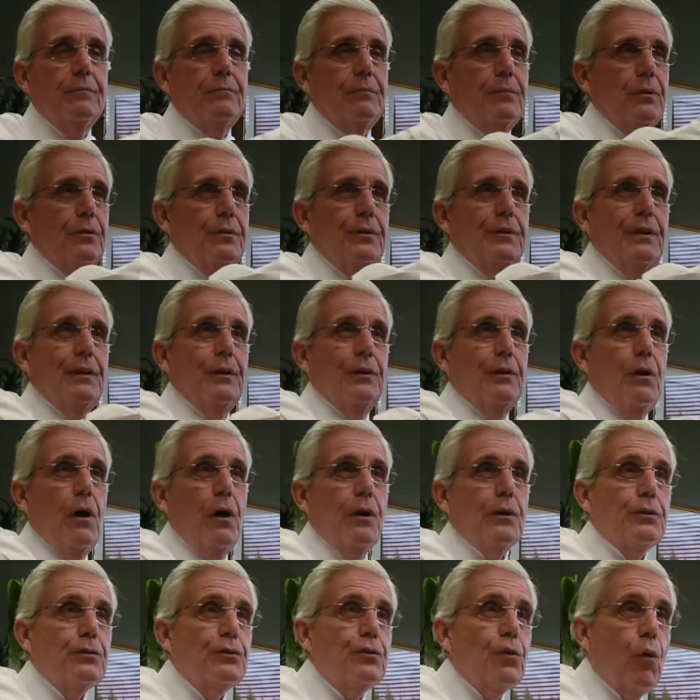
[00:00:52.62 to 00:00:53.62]
building an
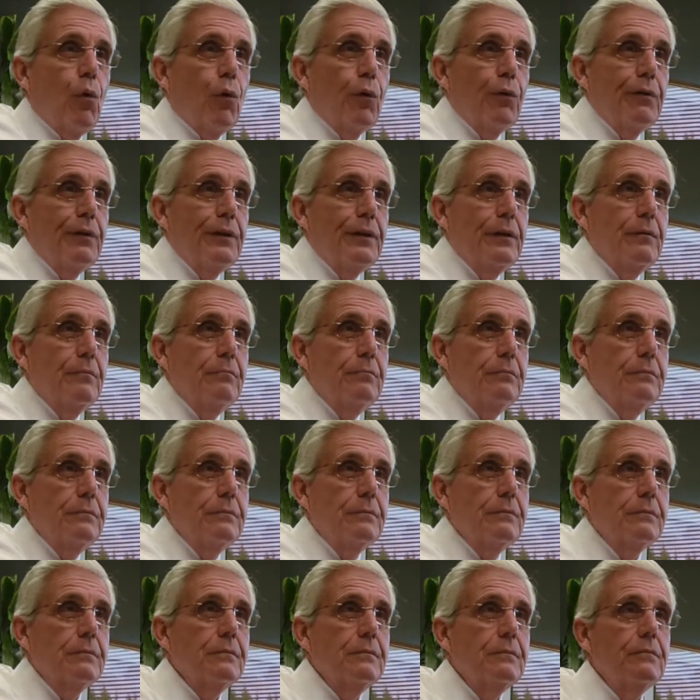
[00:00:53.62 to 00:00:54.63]
auditorium.
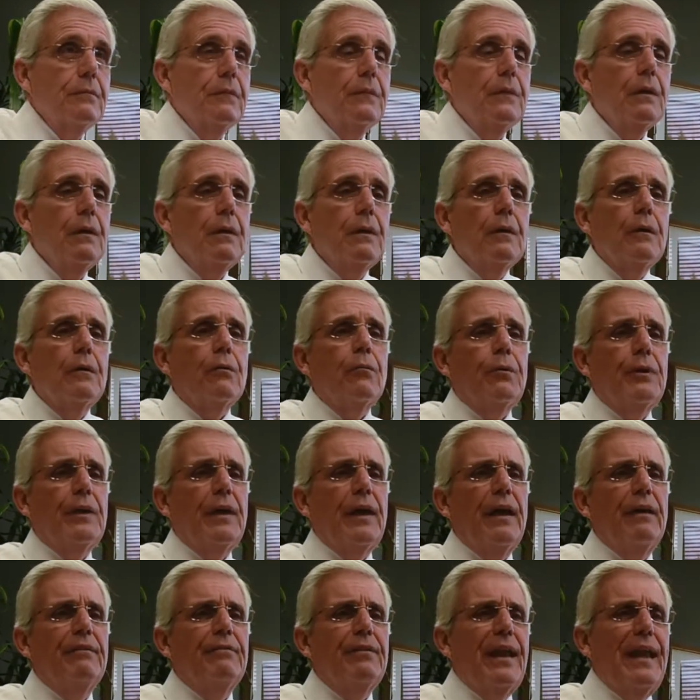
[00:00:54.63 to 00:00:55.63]
We
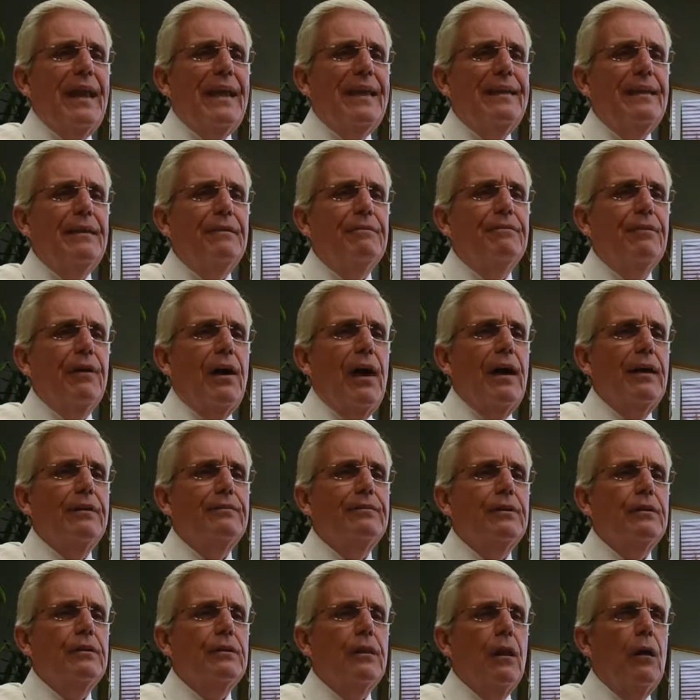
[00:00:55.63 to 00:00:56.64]
have
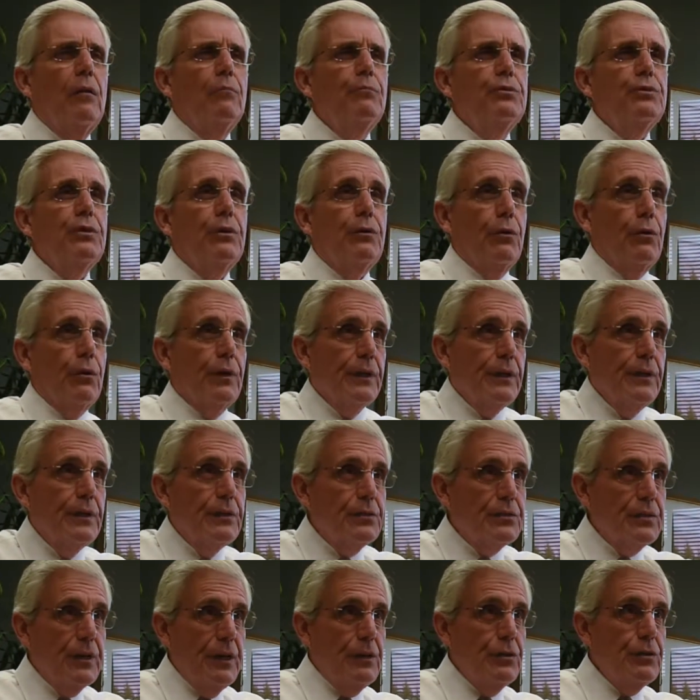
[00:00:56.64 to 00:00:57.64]
85 clubs and
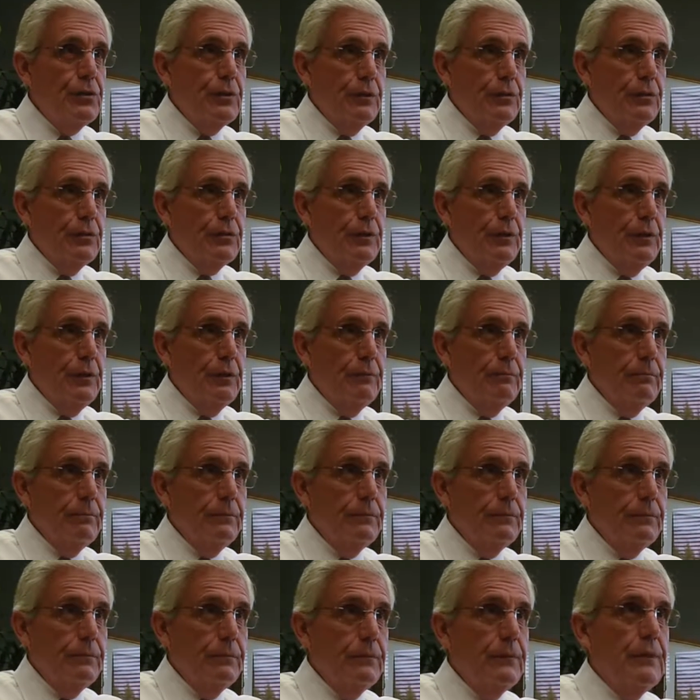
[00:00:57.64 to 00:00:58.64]
organizations here
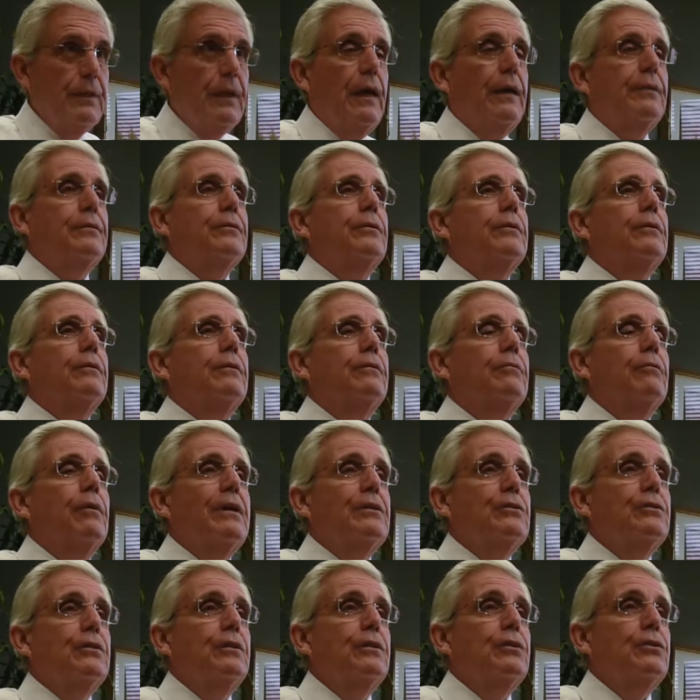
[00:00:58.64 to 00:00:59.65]
that the
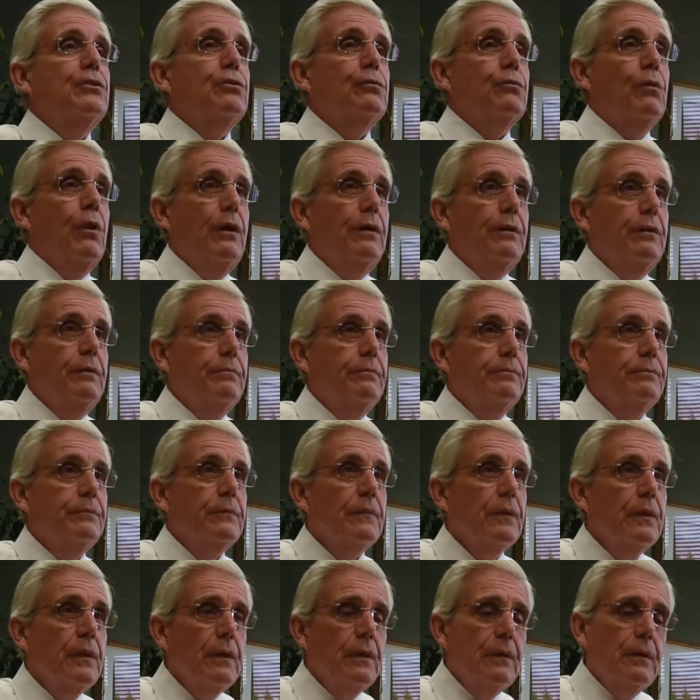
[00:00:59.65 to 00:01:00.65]
residents run.
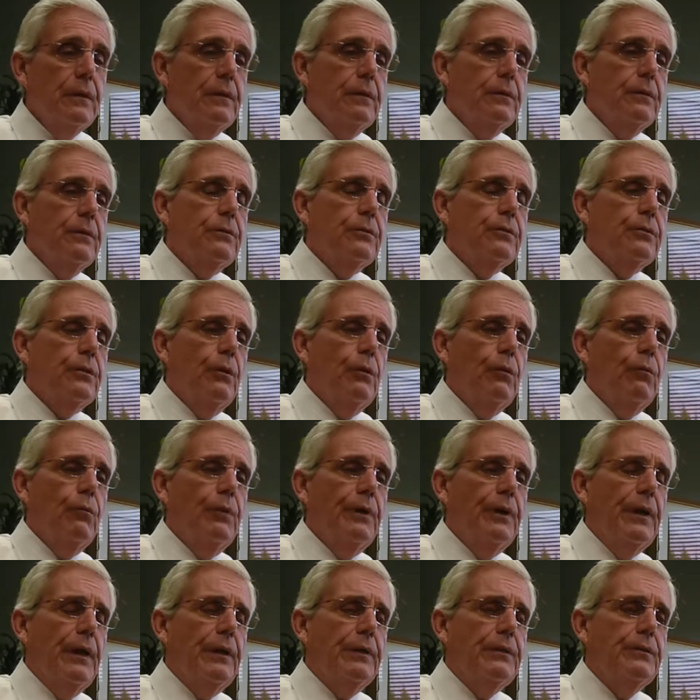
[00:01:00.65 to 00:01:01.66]
So
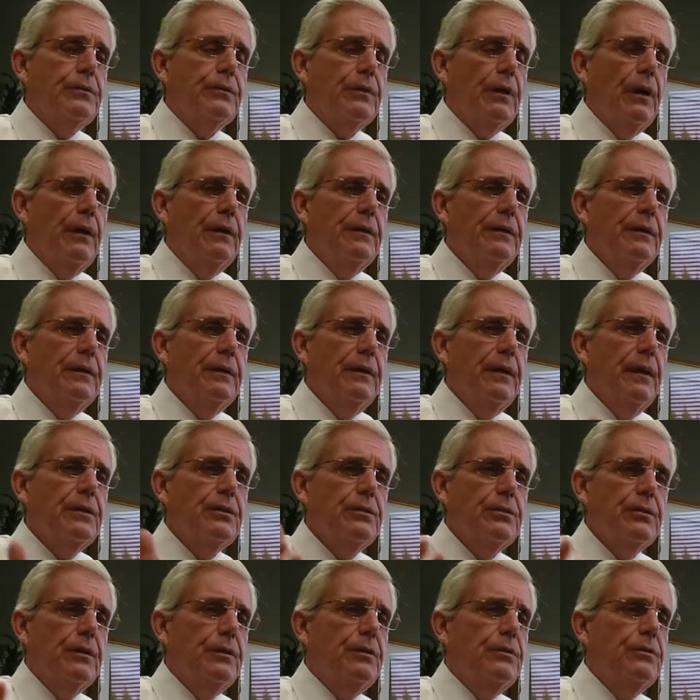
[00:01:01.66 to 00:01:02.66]
when I started, I
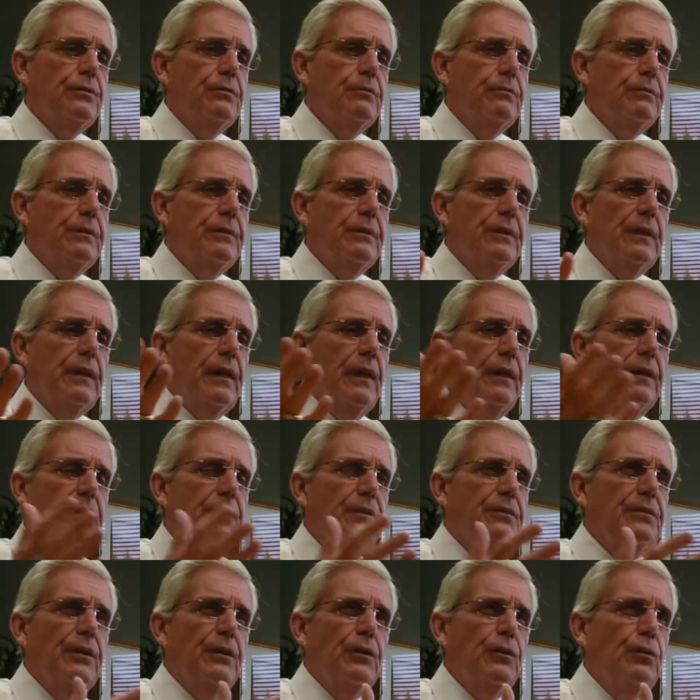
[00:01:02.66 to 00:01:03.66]
says,
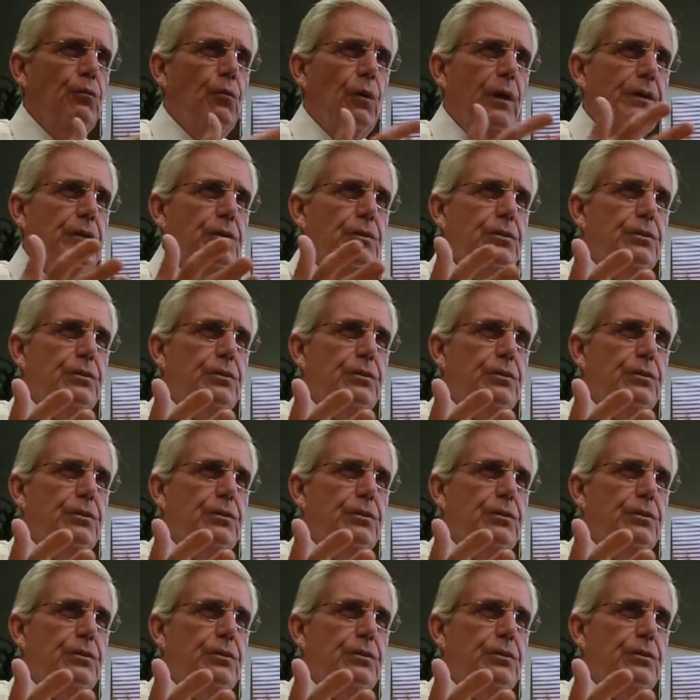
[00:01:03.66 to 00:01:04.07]
anything you want